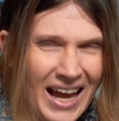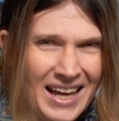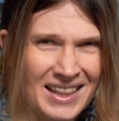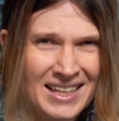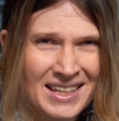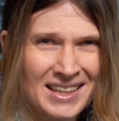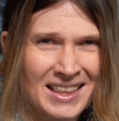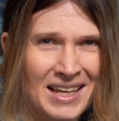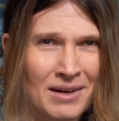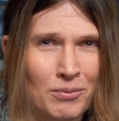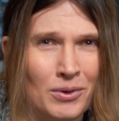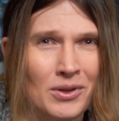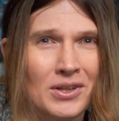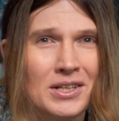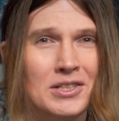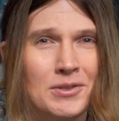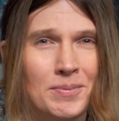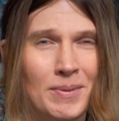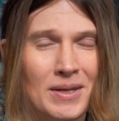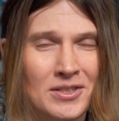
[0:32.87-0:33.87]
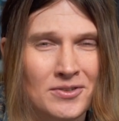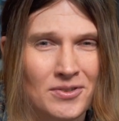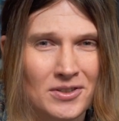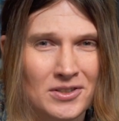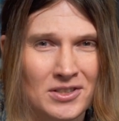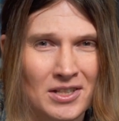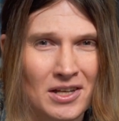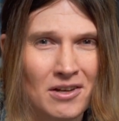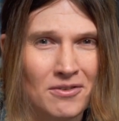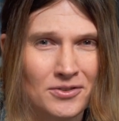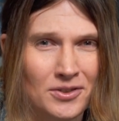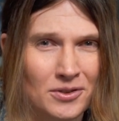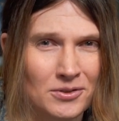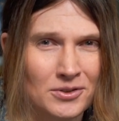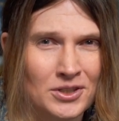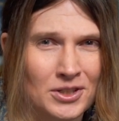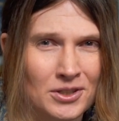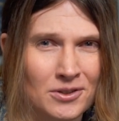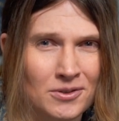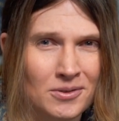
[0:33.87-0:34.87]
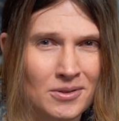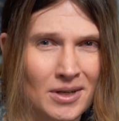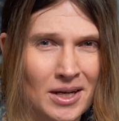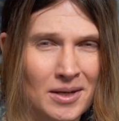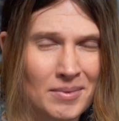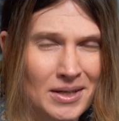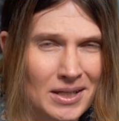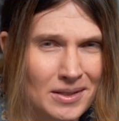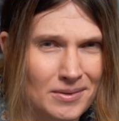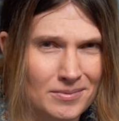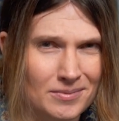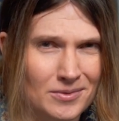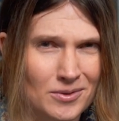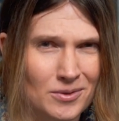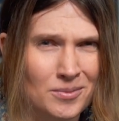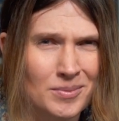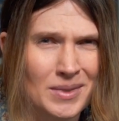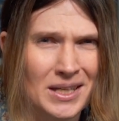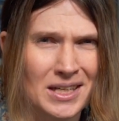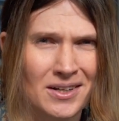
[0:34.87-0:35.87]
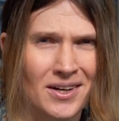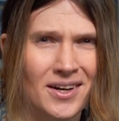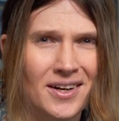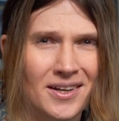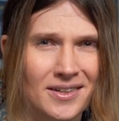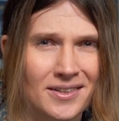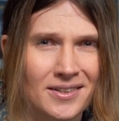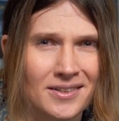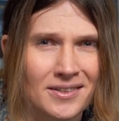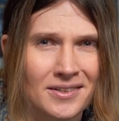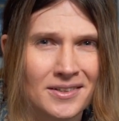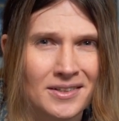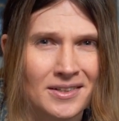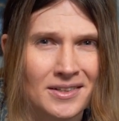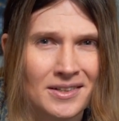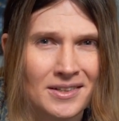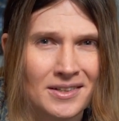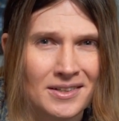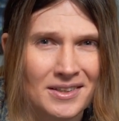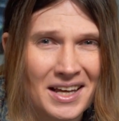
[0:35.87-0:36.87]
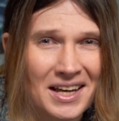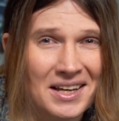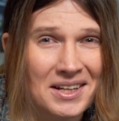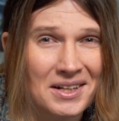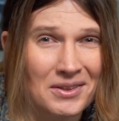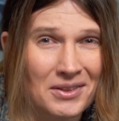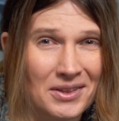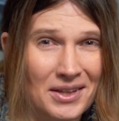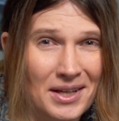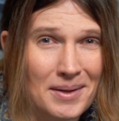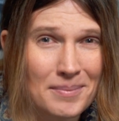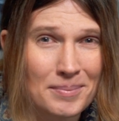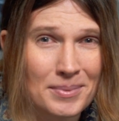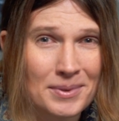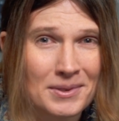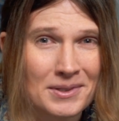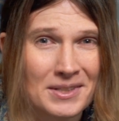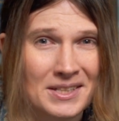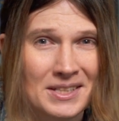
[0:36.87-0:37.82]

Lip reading: I think that really speaks for itself, don't you? I mean, oh my god. That clip.